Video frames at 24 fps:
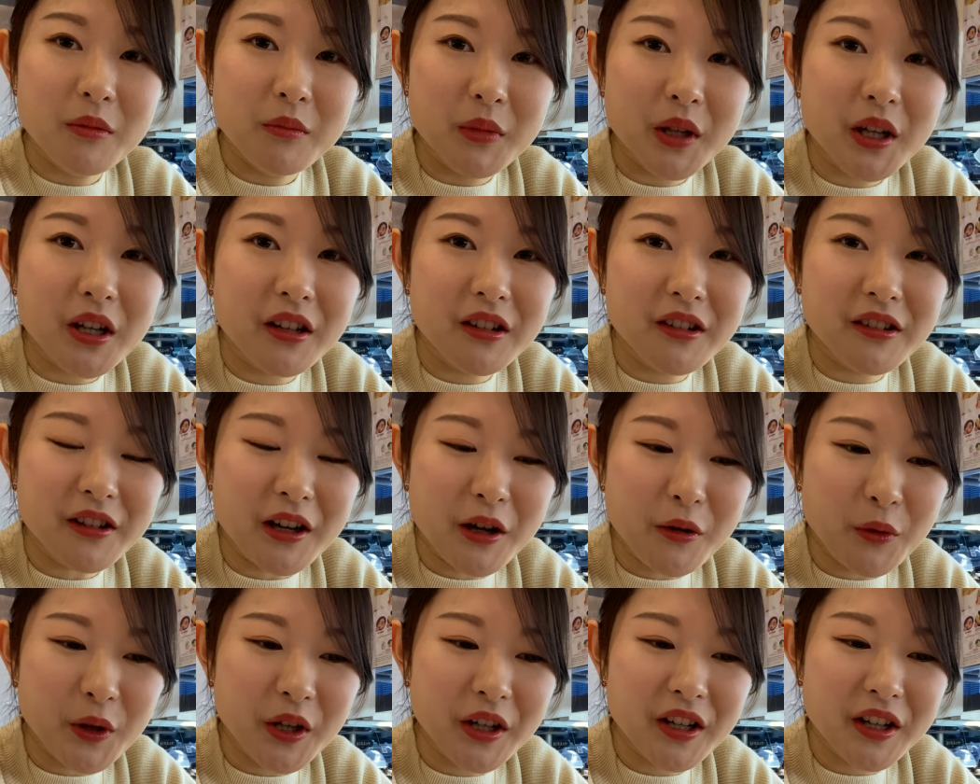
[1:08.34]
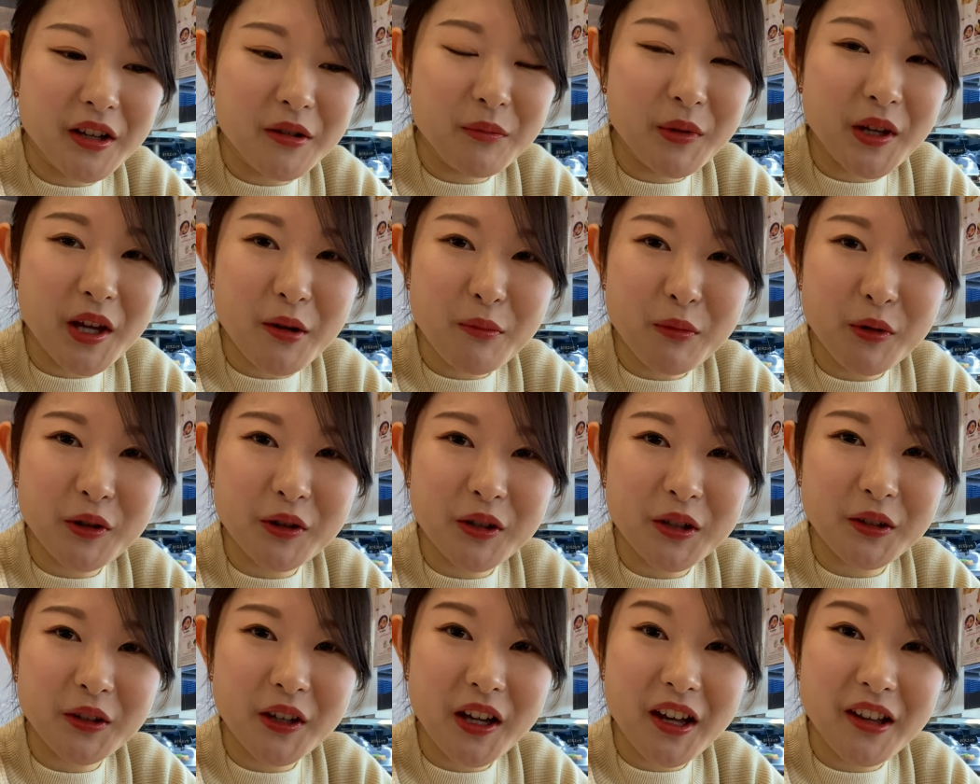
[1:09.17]
Because I want to be able
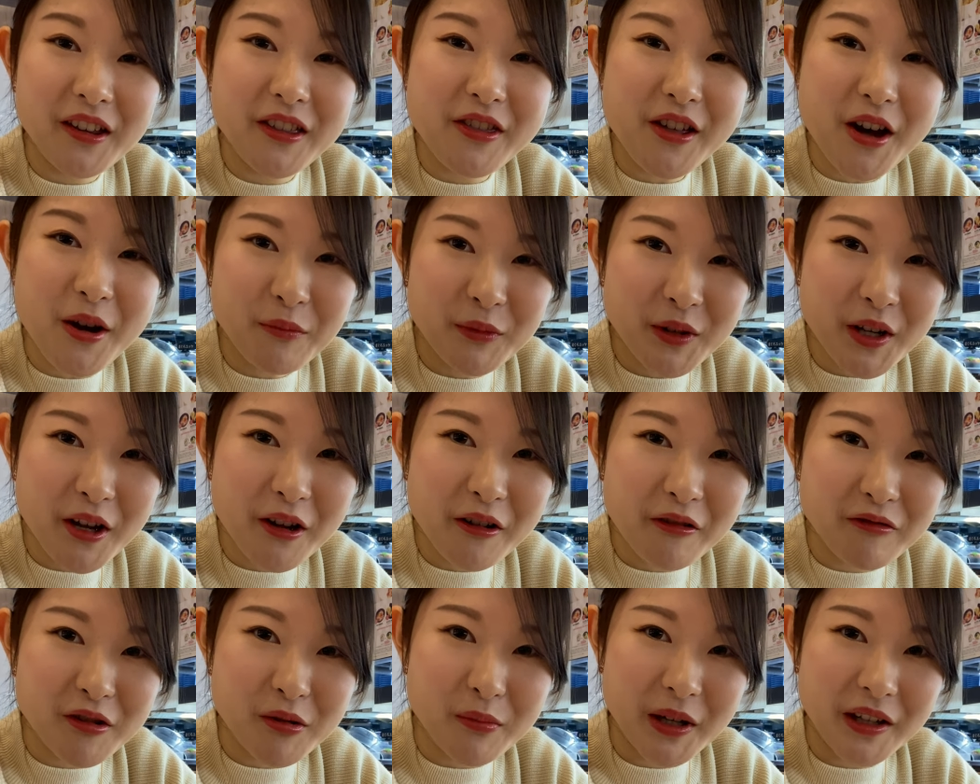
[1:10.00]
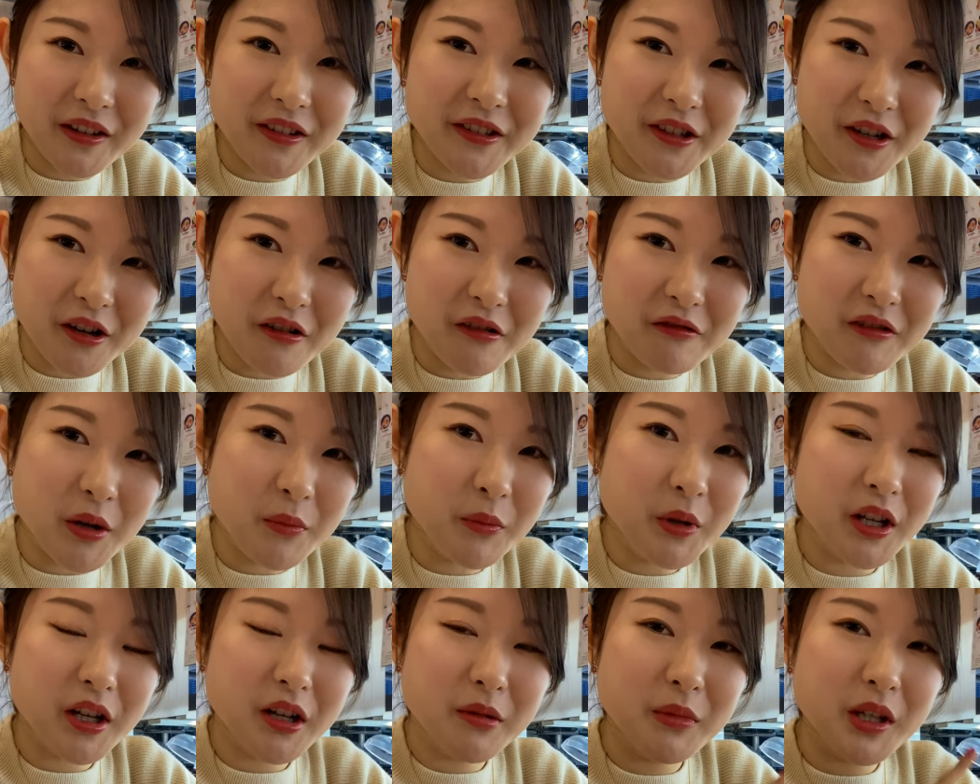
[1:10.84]
to get a thumbnail for myself,
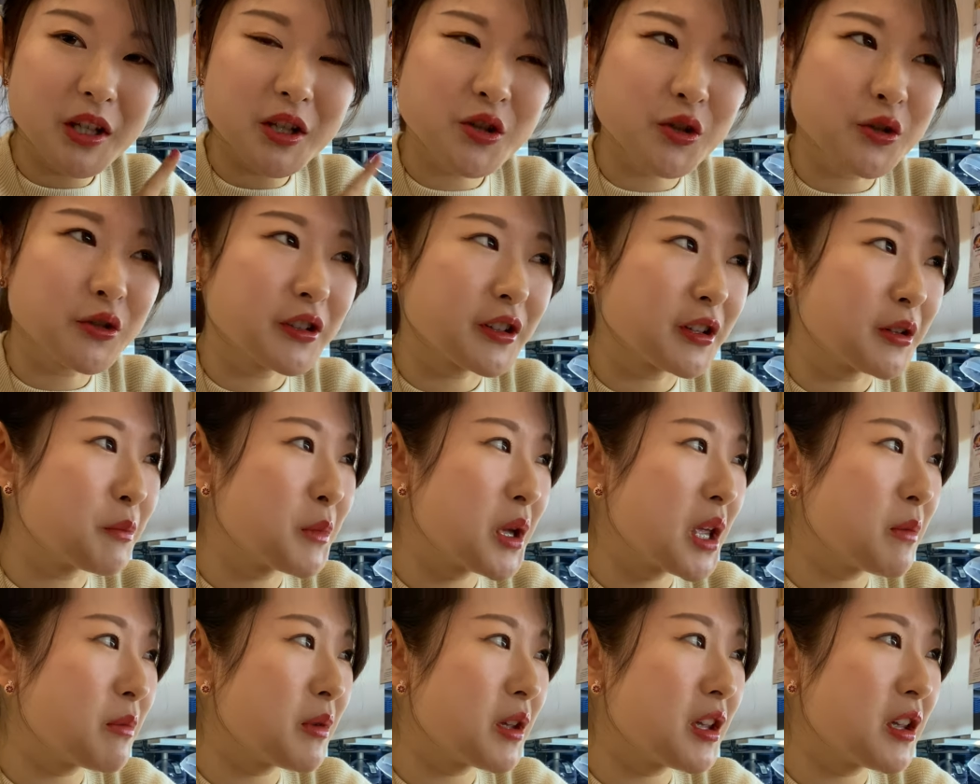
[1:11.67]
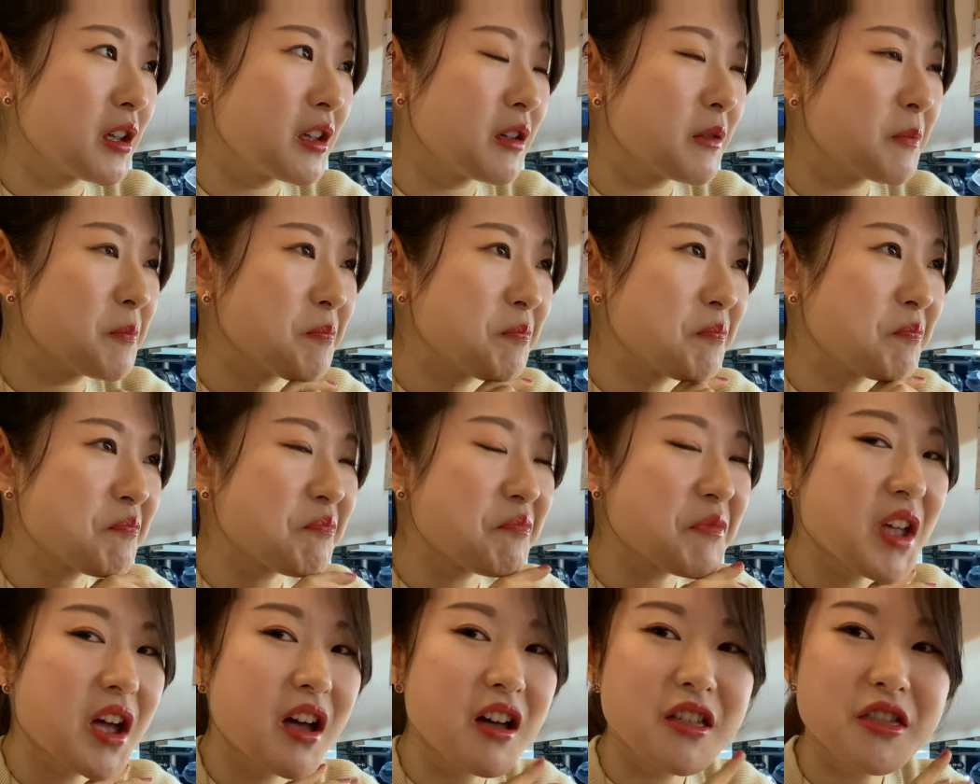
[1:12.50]
I'm going to be choosing maybe
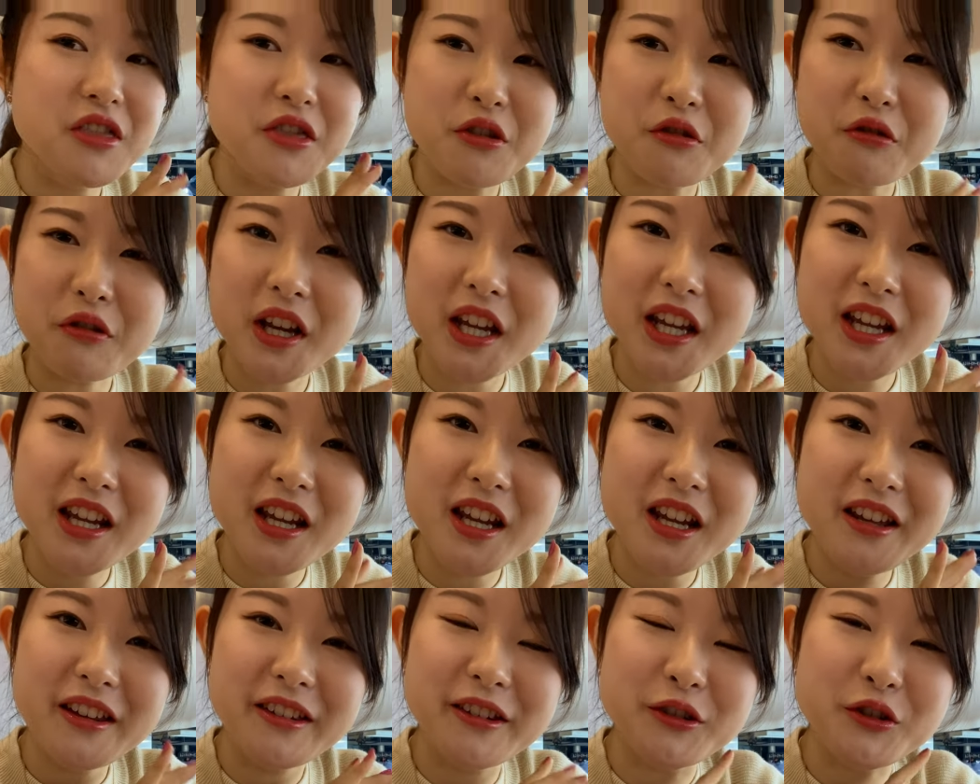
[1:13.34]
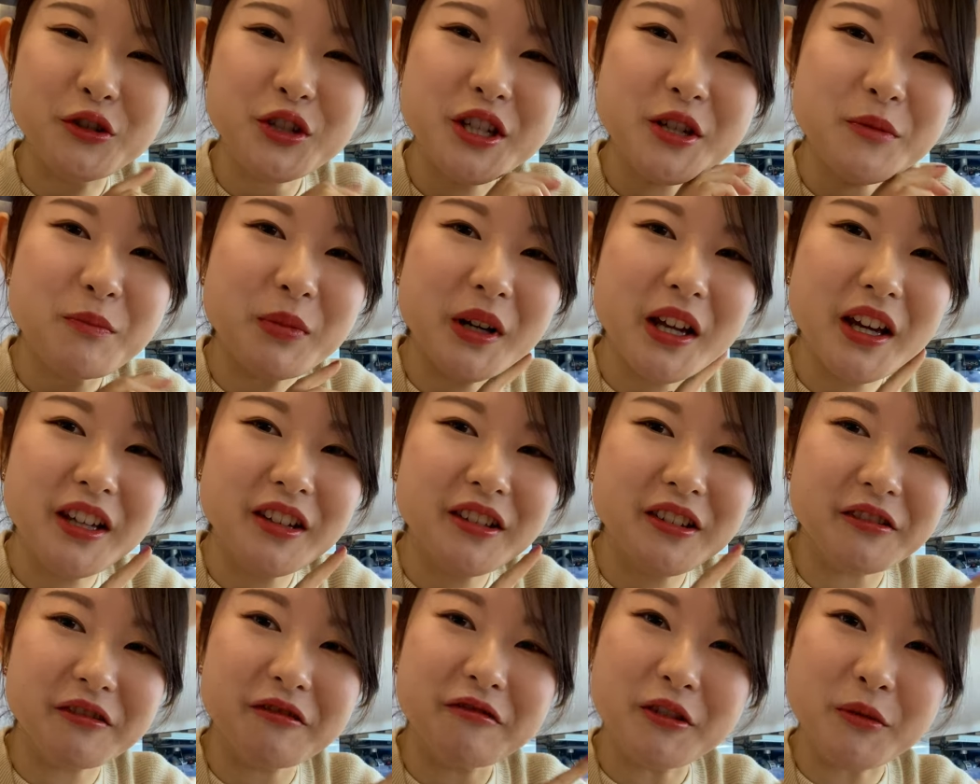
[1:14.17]
3 sushi
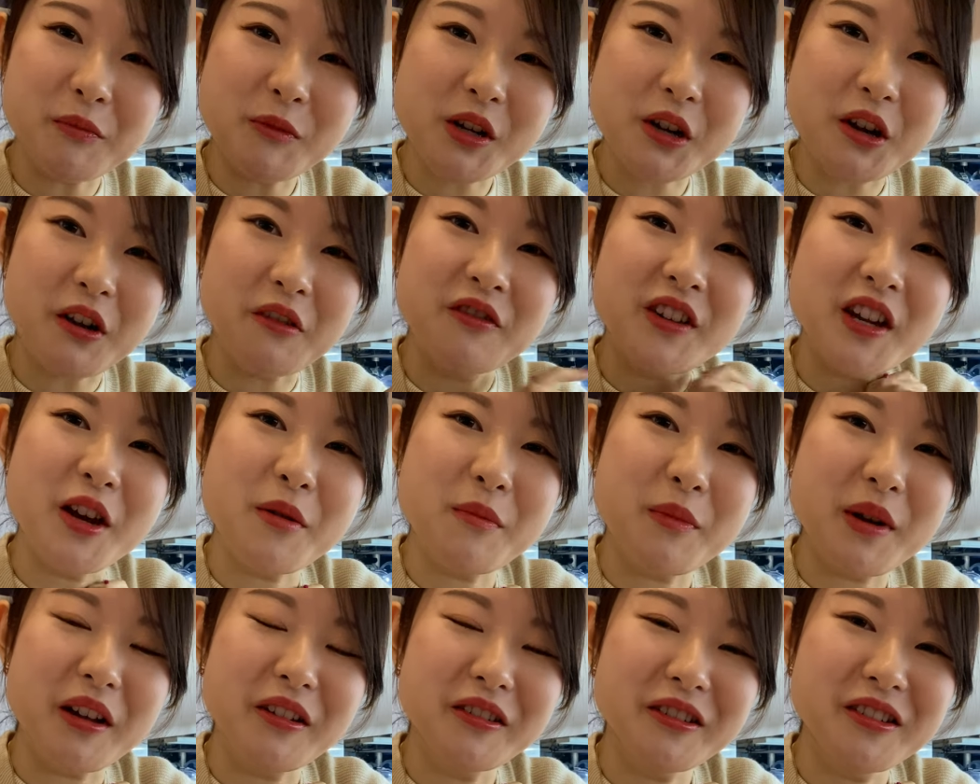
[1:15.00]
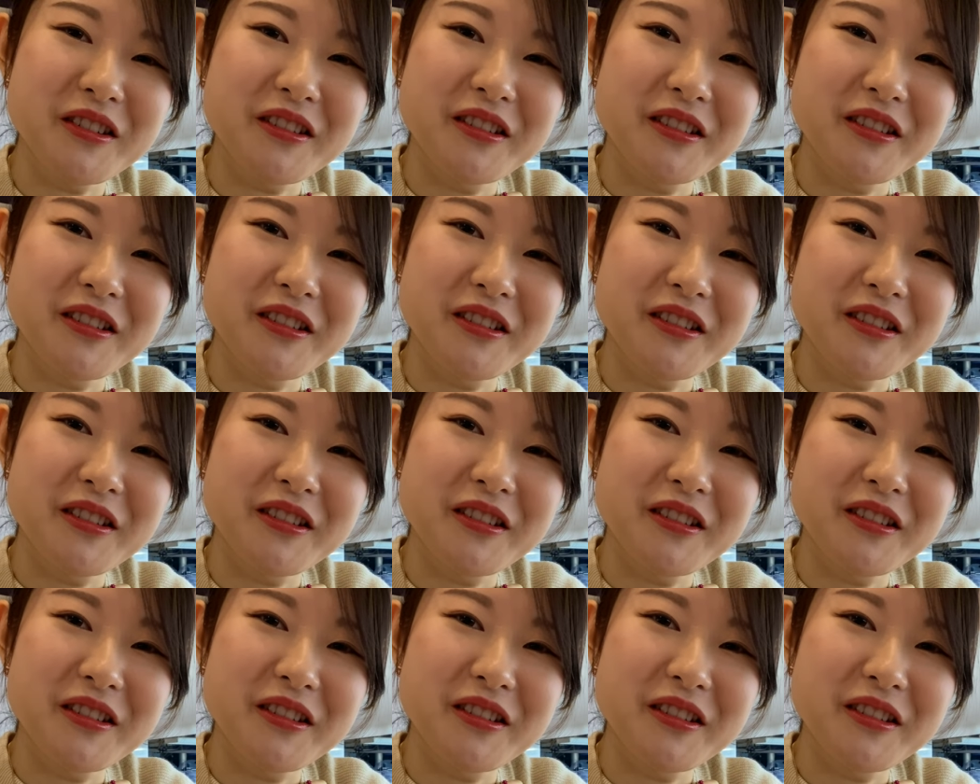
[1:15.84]
plates from the conveyor belt.